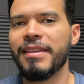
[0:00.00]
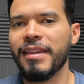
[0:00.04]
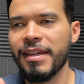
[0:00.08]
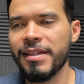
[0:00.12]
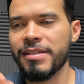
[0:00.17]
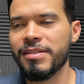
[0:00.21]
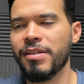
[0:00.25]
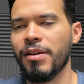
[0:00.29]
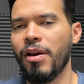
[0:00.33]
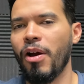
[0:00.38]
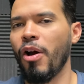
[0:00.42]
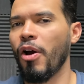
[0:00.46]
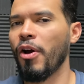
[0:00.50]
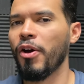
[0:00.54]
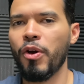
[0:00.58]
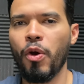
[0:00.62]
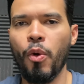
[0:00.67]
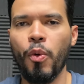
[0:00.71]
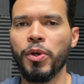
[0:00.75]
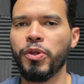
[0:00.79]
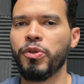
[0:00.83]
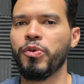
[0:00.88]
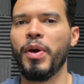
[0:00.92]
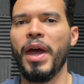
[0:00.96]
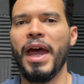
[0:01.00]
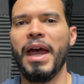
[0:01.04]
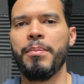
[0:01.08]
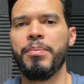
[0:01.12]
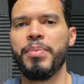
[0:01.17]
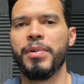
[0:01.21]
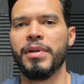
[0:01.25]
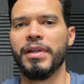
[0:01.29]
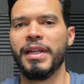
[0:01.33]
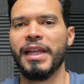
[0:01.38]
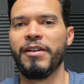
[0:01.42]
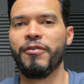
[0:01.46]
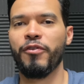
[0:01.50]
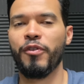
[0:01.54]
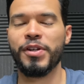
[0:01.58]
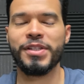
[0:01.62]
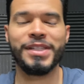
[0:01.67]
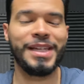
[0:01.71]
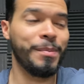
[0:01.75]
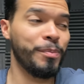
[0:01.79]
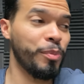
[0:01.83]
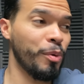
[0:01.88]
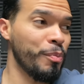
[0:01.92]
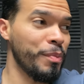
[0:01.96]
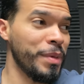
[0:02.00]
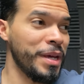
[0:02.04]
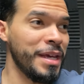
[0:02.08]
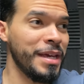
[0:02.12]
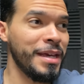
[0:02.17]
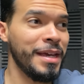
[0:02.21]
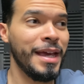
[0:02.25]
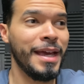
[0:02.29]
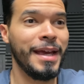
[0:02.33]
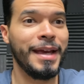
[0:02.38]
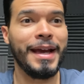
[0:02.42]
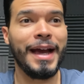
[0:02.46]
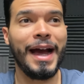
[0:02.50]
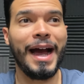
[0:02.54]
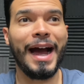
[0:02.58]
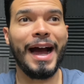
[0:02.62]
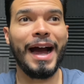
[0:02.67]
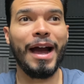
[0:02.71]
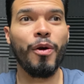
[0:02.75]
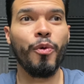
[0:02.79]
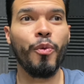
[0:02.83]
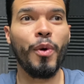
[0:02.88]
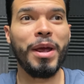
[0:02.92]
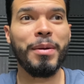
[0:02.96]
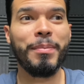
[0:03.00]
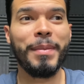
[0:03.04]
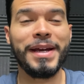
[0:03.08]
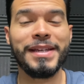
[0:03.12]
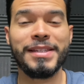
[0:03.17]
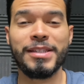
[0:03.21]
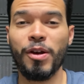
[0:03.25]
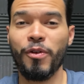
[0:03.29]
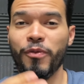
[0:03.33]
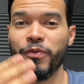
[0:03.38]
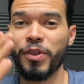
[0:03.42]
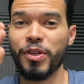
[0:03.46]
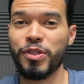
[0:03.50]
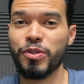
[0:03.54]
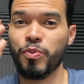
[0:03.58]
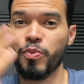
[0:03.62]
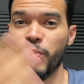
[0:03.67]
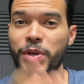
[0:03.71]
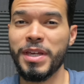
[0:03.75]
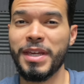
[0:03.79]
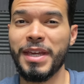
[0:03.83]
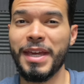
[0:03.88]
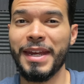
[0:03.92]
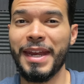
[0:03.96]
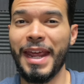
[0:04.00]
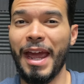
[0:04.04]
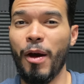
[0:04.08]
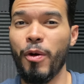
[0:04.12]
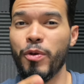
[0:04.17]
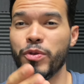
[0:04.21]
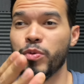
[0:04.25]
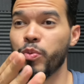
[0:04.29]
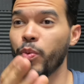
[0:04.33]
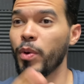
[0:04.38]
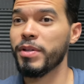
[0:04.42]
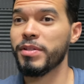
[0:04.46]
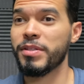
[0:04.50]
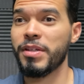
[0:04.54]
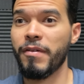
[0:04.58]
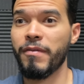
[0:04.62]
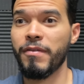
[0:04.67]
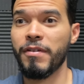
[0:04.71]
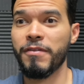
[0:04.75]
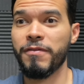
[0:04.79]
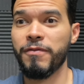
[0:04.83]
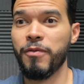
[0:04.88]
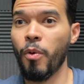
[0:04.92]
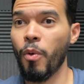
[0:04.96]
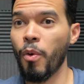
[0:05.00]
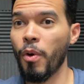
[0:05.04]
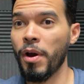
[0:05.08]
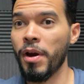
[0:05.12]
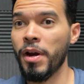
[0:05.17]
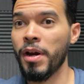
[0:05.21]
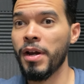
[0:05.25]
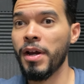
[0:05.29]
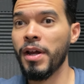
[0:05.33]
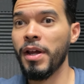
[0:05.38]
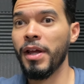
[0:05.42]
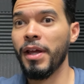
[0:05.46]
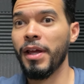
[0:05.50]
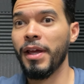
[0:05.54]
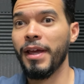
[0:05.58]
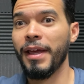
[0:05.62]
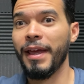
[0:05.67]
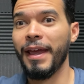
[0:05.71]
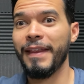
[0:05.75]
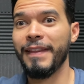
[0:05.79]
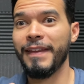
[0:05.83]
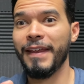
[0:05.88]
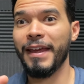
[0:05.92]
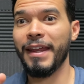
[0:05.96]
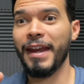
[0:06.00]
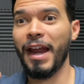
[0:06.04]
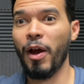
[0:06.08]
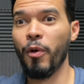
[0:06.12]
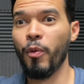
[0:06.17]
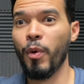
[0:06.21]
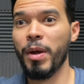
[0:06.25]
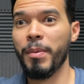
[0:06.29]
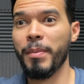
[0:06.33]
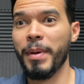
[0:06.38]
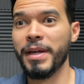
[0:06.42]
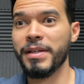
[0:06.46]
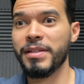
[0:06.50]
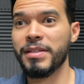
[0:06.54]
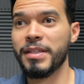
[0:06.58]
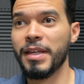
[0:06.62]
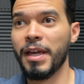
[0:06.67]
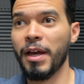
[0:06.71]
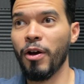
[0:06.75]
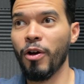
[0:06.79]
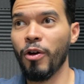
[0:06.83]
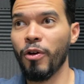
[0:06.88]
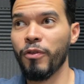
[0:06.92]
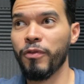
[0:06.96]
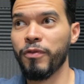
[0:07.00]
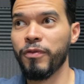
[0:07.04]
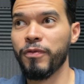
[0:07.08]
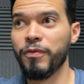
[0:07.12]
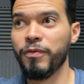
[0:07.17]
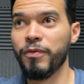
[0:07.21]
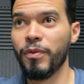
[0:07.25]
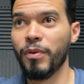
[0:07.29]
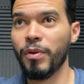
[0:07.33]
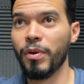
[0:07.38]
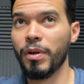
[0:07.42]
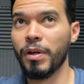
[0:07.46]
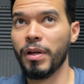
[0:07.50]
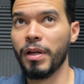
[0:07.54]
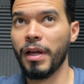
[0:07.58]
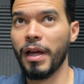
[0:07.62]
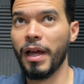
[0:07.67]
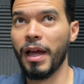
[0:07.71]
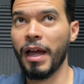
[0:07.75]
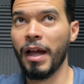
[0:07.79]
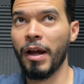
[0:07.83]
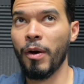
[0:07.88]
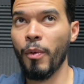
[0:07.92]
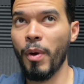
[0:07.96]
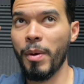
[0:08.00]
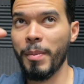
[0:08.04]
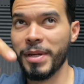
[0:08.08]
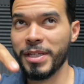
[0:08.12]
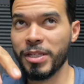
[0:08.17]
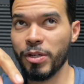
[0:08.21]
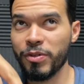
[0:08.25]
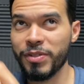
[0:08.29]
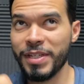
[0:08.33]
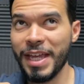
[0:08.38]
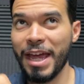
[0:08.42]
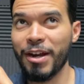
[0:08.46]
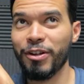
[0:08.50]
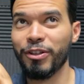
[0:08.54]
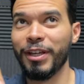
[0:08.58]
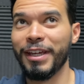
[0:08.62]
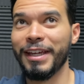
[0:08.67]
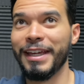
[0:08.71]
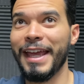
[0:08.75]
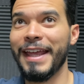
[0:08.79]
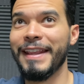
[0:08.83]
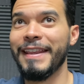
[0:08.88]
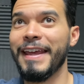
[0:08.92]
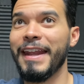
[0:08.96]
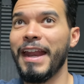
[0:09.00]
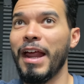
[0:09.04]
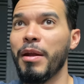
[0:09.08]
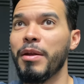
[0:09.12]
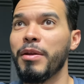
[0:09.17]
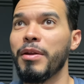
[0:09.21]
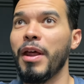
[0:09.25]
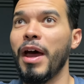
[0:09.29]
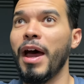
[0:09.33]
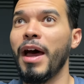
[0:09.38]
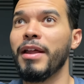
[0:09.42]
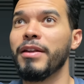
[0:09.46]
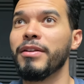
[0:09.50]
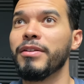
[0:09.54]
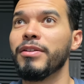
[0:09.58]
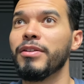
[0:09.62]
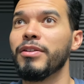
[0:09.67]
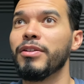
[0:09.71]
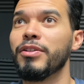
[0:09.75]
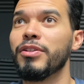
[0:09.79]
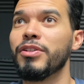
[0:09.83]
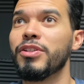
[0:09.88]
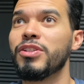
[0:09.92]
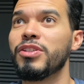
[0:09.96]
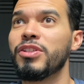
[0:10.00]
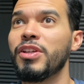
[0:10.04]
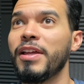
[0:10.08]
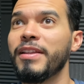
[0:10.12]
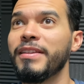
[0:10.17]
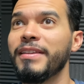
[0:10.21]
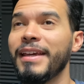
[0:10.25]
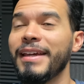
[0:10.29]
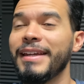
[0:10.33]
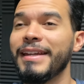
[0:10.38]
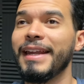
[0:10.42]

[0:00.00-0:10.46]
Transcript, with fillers: this are going to happen. Like, for example, me, I weighed myself this weekend. I was 174, and then I weighed myself Saturday, and then on Sunday